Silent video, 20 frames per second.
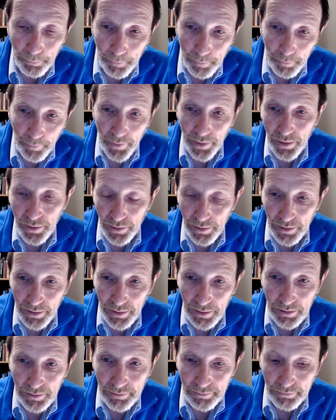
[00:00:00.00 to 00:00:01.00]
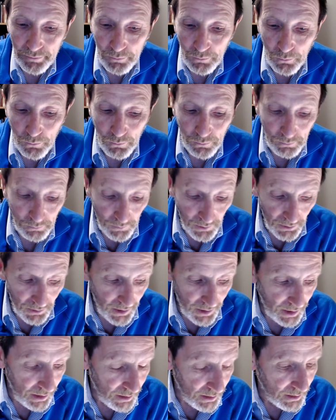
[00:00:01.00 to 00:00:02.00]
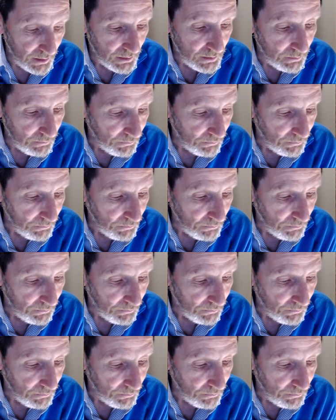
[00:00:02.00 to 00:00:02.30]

The